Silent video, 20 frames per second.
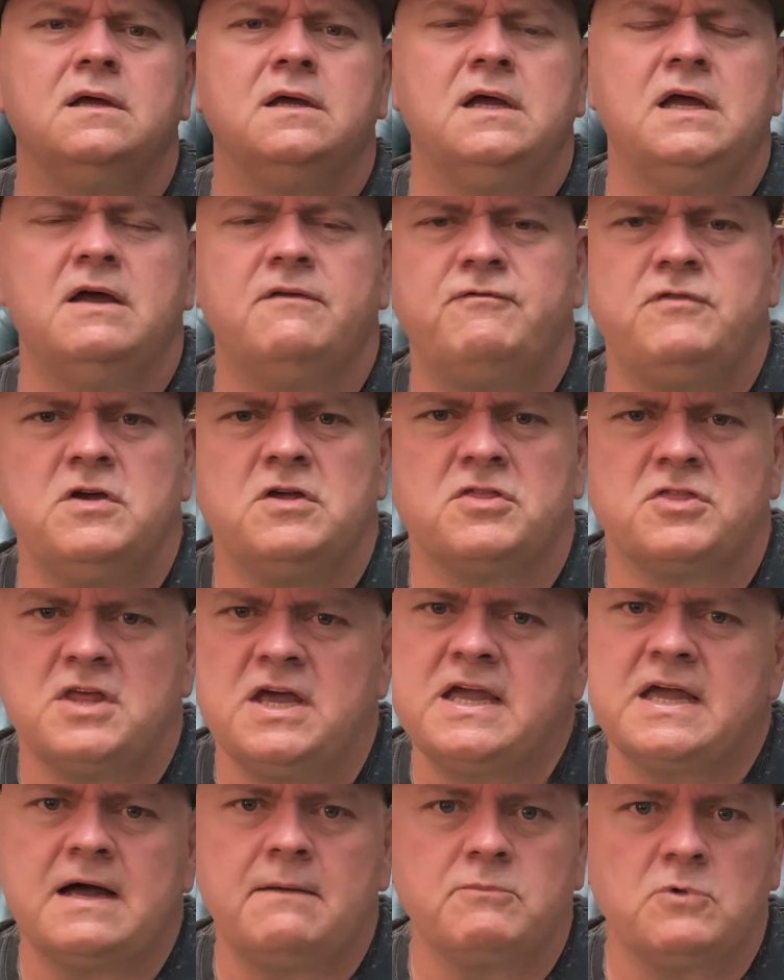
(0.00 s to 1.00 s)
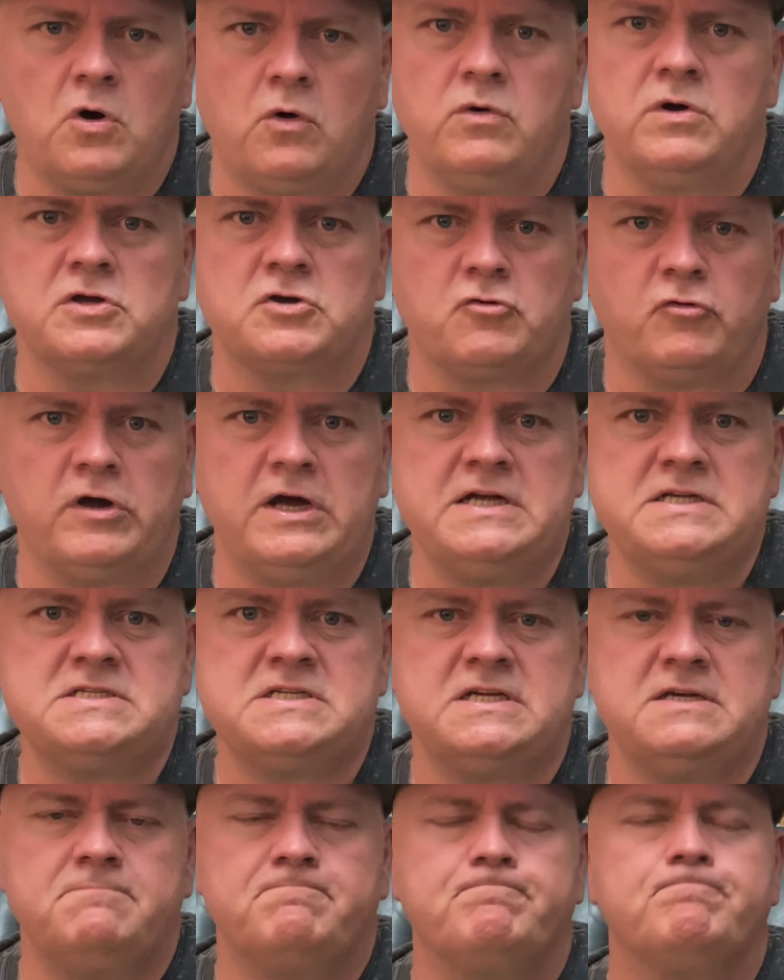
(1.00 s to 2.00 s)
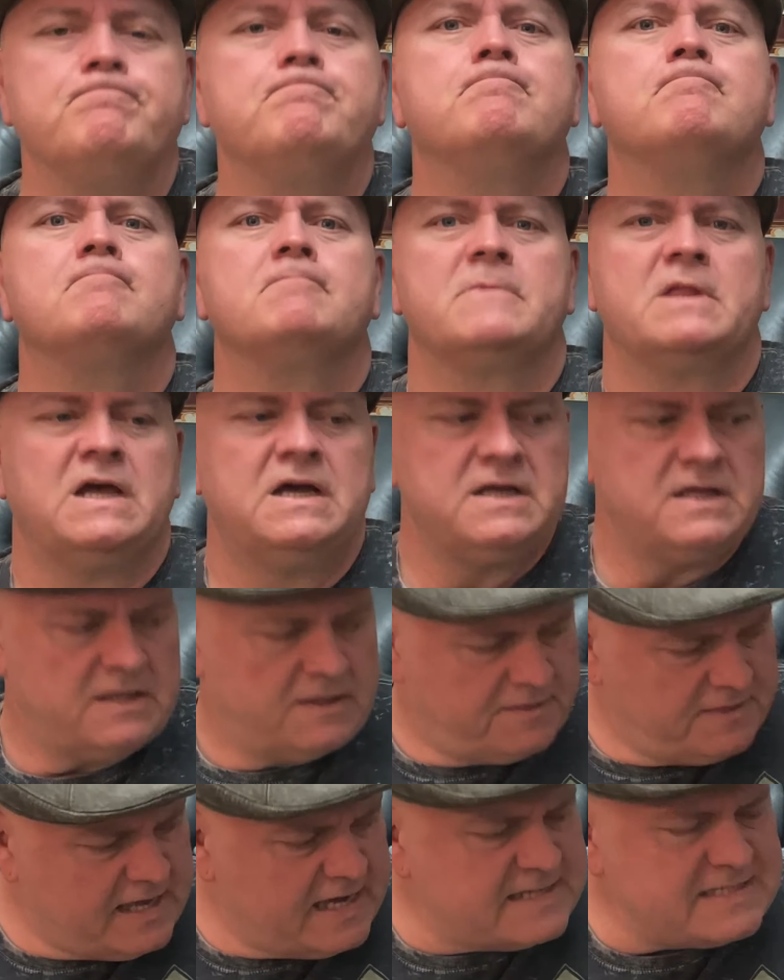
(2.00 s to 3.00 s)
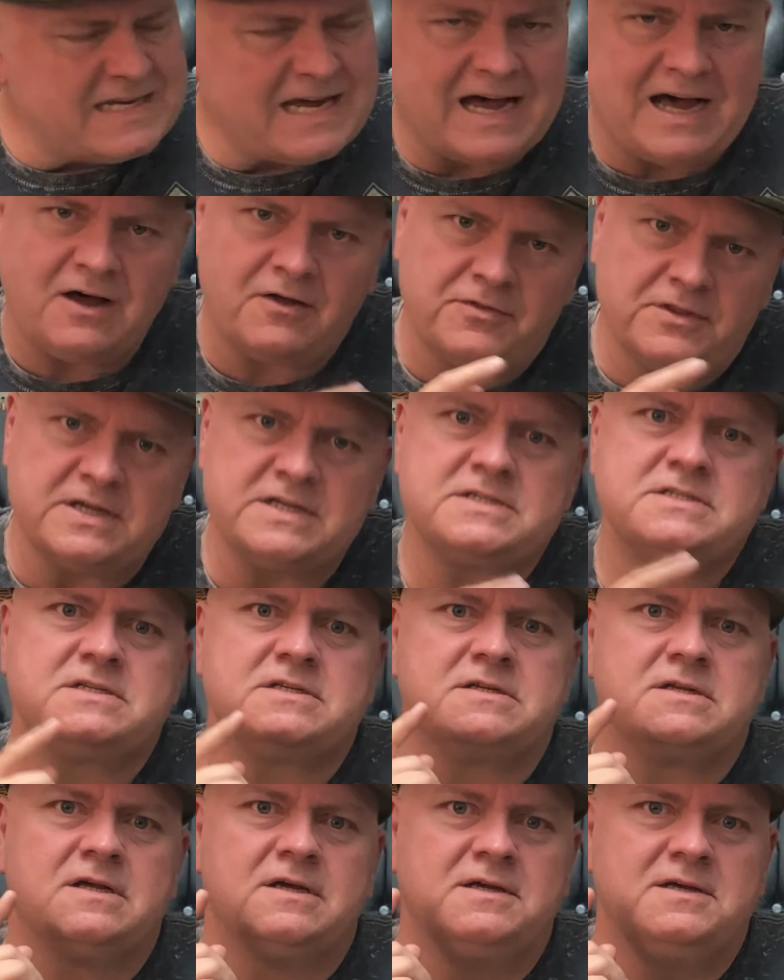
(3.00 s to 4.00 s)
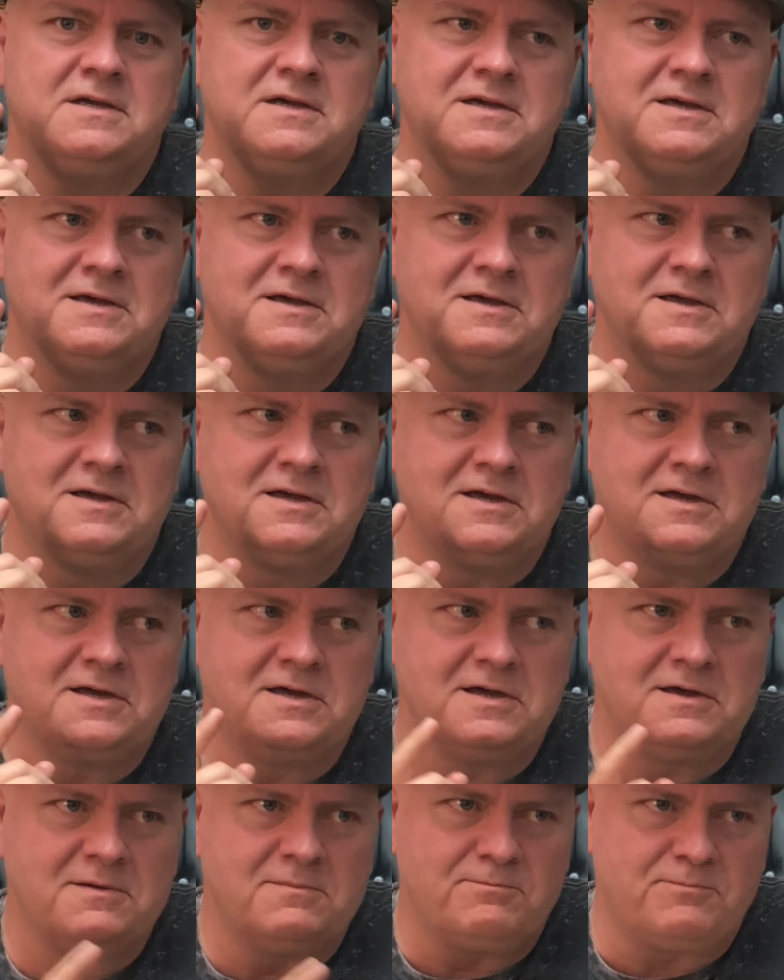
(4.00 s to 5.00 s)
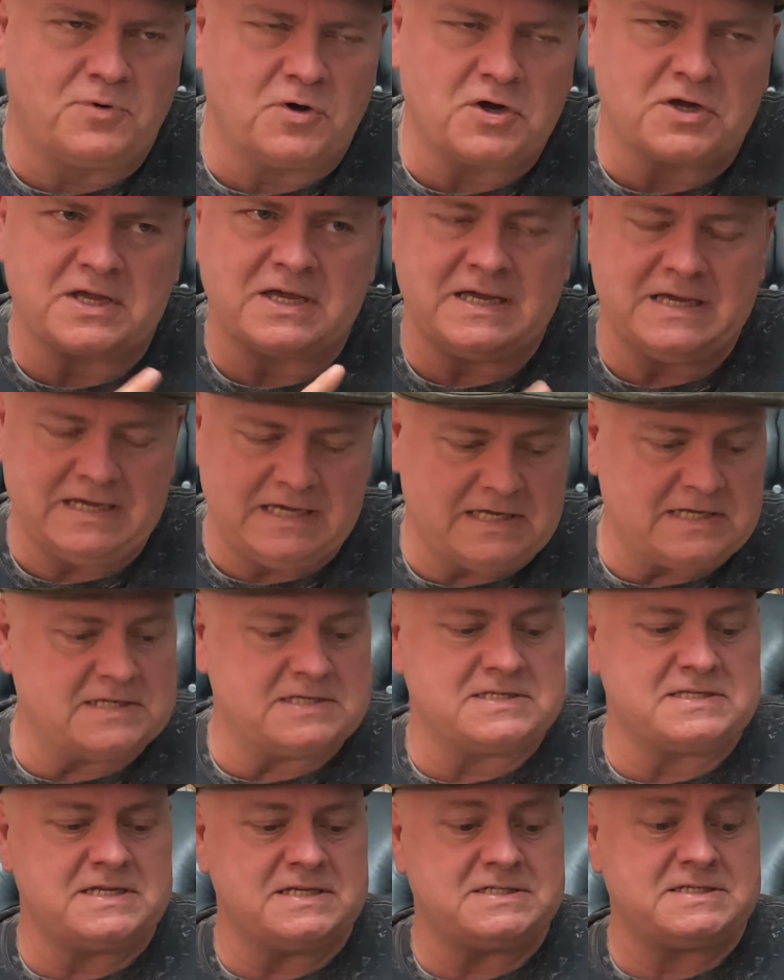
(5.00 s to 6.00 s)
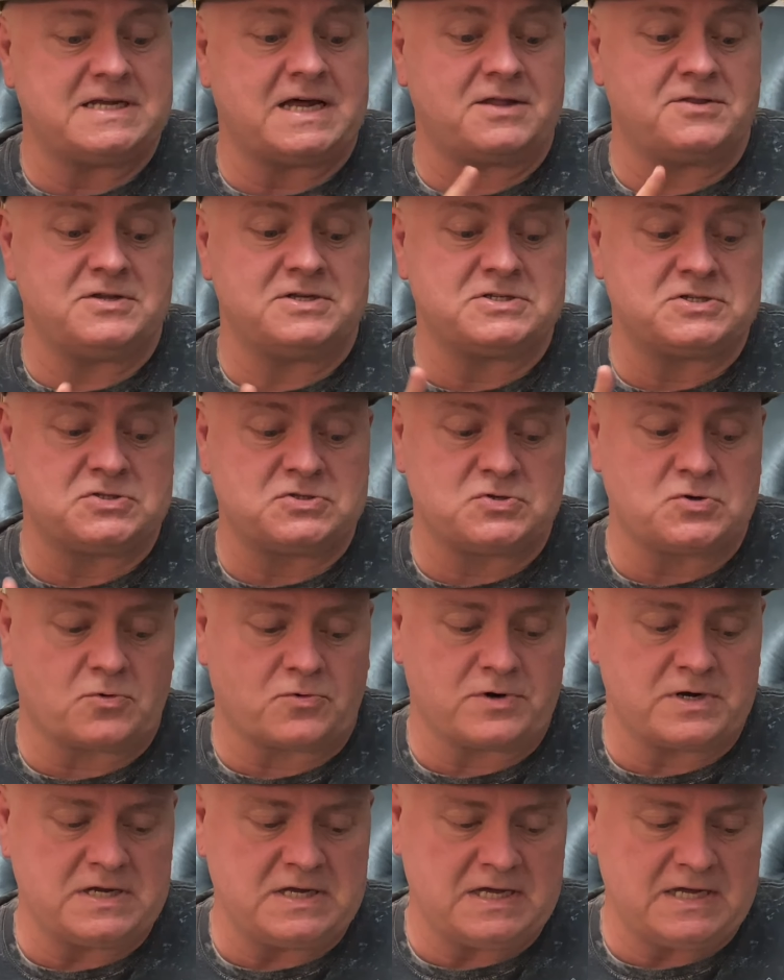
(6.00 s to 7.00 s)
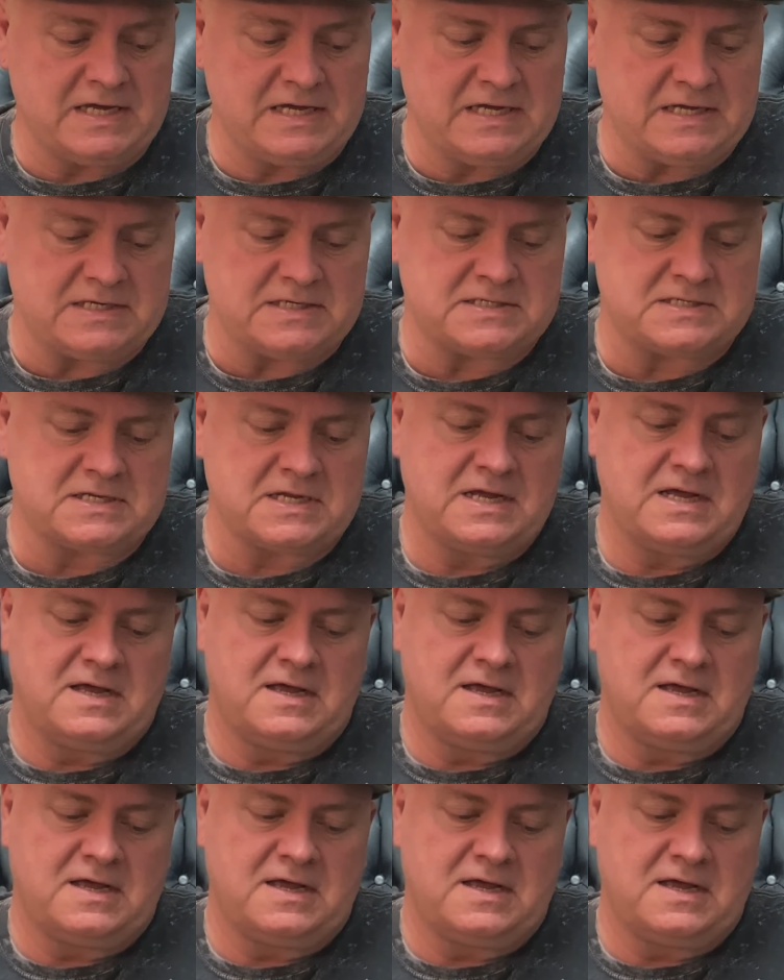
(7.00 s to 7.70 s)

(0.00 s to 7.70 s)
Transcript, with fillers: If you think I'm going crazy, that's how this book is. This is how this story is.